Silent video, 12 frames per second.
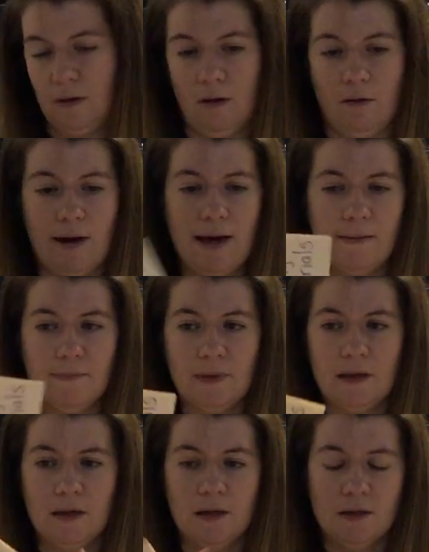All right.
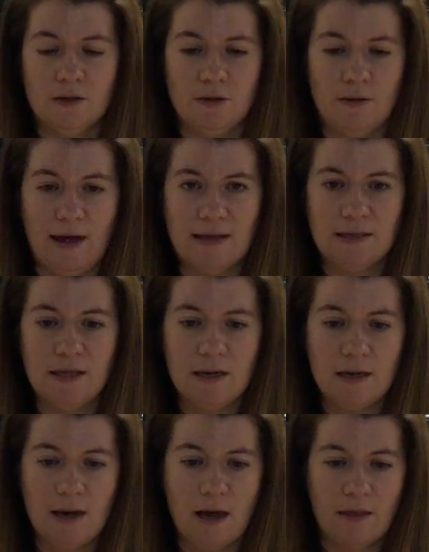So that's
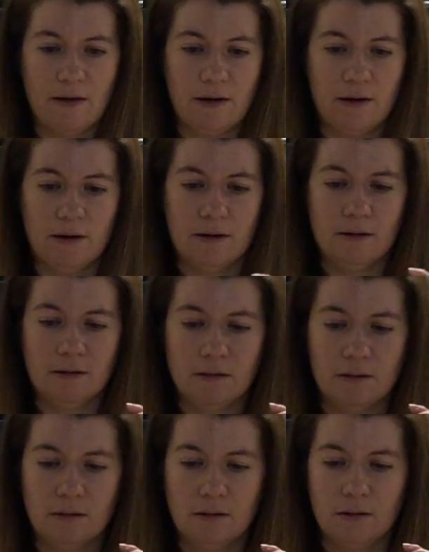another
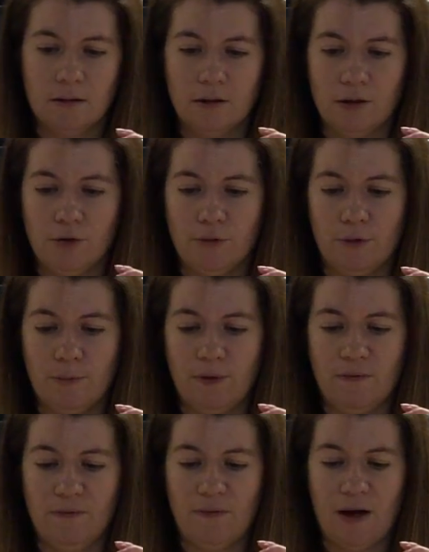group
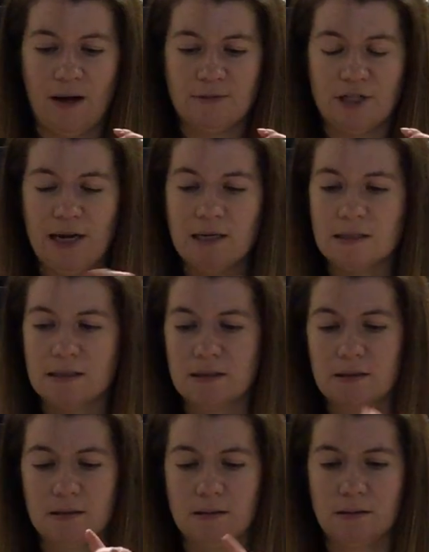of
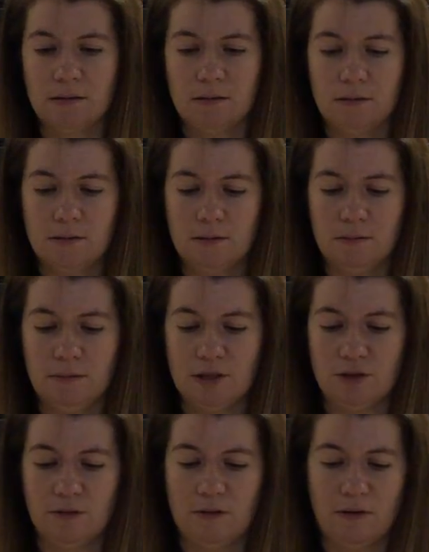objects. Make
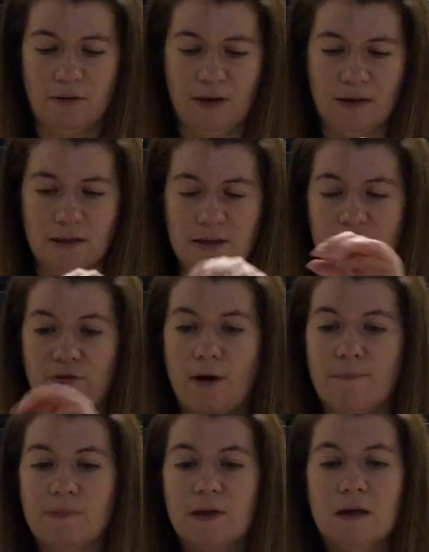sure our thing doesn't
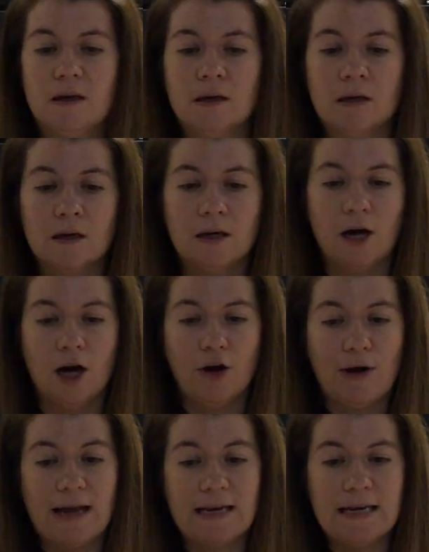fall. All right.